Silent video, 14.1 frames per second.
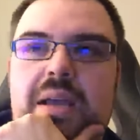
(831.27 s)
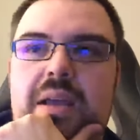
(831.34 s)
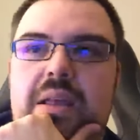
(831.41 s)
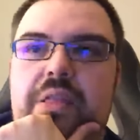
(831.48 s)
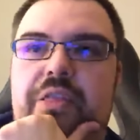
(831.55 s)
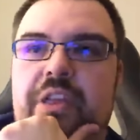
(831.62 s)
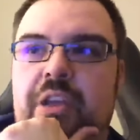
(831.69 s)

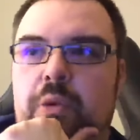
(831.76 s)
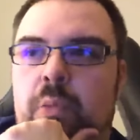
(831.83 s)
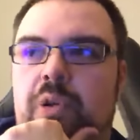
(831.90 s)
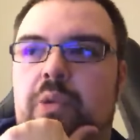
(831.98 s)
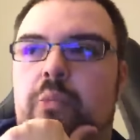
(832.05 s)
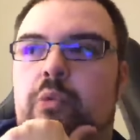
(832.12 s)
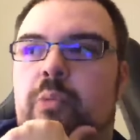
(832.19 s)
think
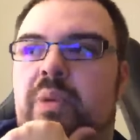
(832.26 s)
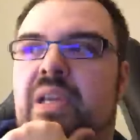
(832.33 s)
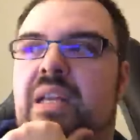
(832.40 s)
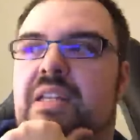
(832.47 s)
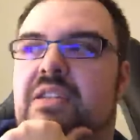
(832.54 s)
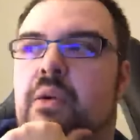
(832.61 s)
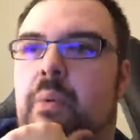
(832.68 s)
Wonder Woman
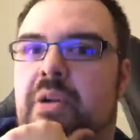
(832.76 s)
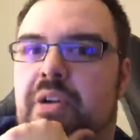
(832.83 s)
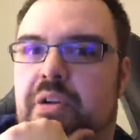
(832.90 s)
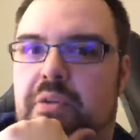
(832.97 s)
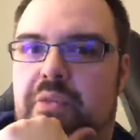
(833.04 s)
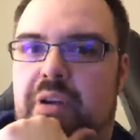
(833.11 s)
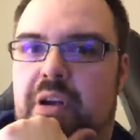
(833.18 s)
is going to
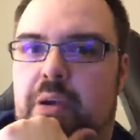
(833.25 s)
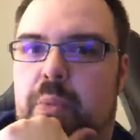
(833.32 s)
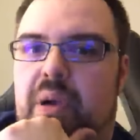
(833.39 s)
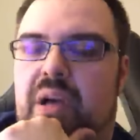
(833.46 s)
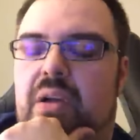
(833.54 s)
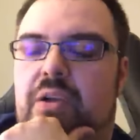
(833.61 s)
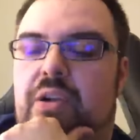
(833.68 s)
do very
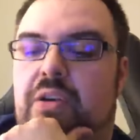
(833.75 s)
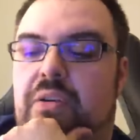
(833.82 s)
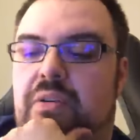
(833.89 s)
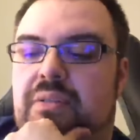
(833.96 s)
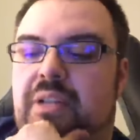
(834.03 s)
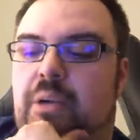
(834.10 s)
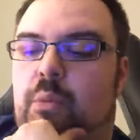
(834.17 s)
well.
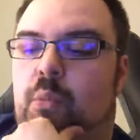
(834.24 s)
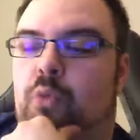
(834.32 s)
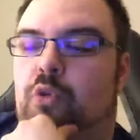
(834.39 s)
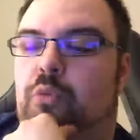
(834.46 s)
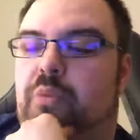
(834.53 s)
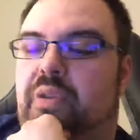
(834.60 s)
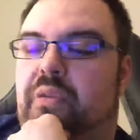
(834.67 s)
Currently,
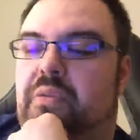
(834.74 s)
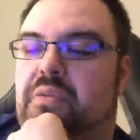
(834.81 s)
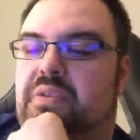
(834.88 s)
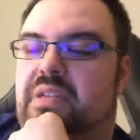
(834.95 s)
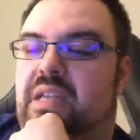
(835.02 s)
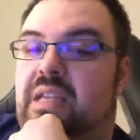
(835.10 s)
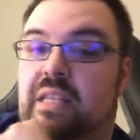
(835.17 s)
Warner
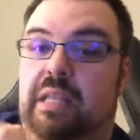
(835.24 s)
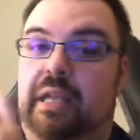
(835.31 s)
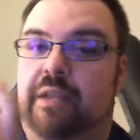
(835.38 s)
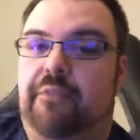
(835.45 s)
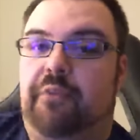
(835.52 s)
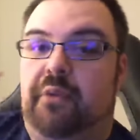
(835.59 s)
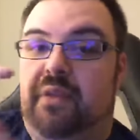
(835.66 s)
Brothers,
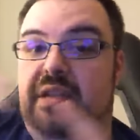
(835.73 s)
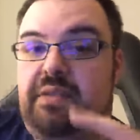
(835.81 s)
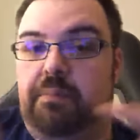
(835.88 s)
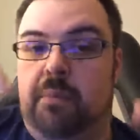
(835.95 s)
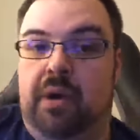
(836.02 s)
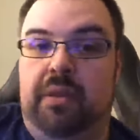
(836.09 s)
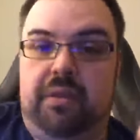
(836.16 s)
for this
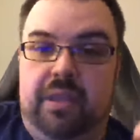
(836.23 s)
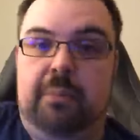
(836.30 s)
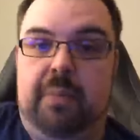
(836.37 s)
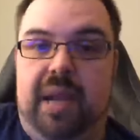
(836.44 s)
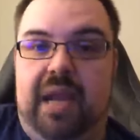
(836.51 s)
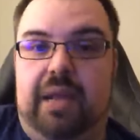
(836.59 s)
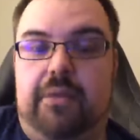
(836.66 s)
month in
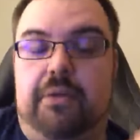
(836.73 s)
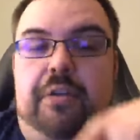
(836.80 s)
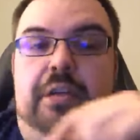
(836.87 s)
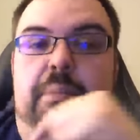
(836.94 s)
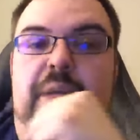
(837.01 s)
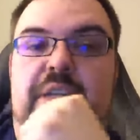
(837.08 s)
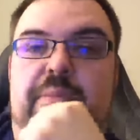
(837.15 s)
May, they're going
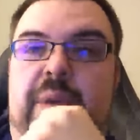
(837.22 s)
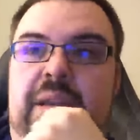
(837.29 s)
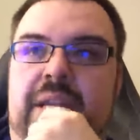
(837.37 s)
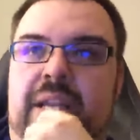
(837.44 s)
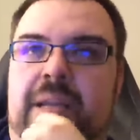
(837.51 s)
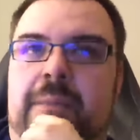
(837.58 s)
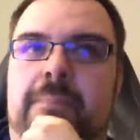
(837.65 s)
to be
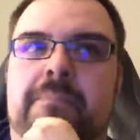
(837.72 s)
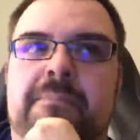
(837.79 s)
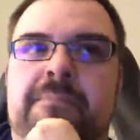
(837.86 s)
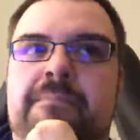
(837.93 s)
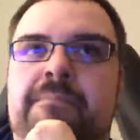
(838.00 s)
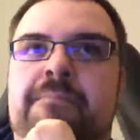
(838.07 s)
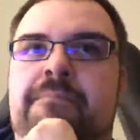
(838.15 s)
spending
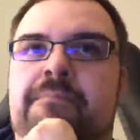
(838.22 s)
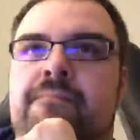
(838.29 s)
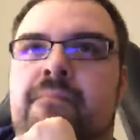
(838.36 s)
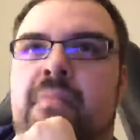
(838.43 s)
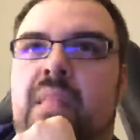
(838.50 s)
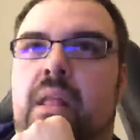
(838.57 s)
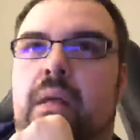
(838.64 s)

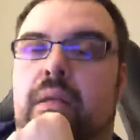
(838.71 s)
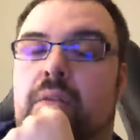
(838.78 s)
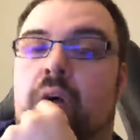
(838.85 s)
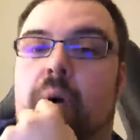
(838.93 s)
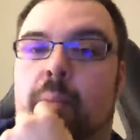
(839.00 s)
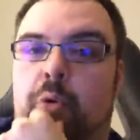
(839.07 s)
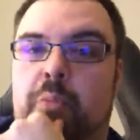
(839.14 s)
a
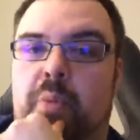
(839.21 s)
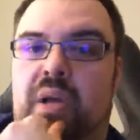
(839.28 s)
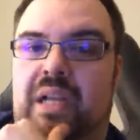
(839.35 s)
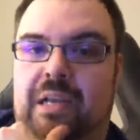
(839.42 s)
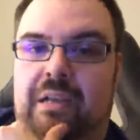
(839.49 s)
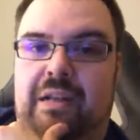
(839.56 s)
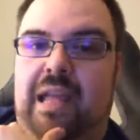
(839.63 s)
lot more
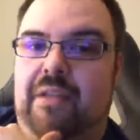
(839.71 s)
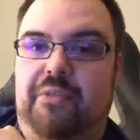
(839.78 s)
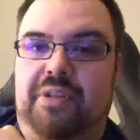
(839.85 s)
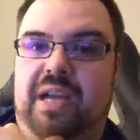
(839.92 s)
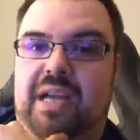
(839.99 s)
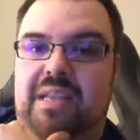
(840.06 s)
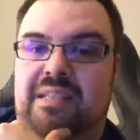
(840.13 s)
money on
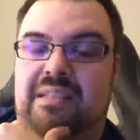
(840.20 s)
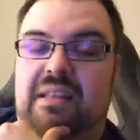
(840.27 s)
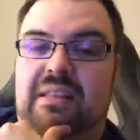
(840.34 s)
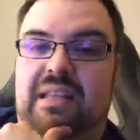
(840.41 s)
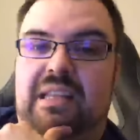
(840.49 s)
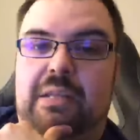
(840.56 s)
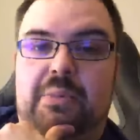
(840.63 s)
advertising than
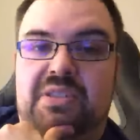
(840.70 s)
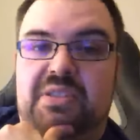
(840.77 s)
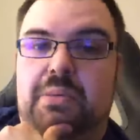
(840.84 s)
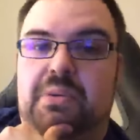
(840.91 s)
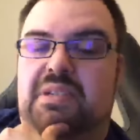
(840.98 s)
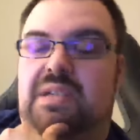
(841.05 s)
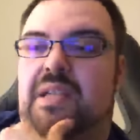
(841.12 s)
they did with
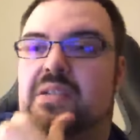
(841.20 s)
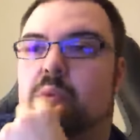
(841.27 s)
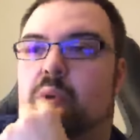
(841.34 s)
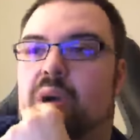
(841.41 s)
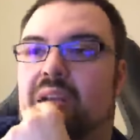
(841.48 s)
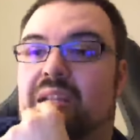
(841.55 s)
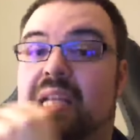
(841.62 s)
Suicide
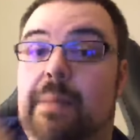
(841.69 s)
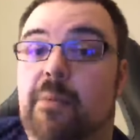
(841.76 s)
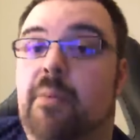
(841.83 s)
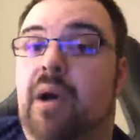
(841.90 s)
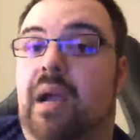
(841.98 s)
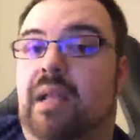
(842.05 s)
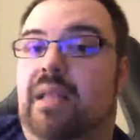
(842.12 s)
Squad. And keep in mind